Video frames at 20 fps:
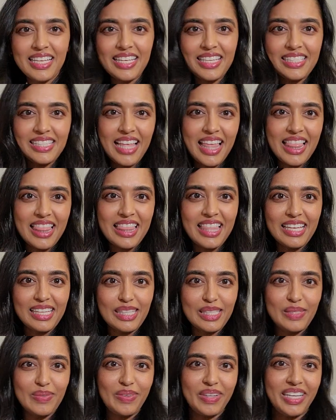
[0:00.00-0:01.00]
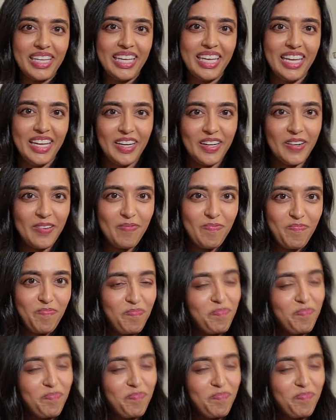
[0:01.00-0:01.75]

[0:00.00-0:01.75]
is this one here.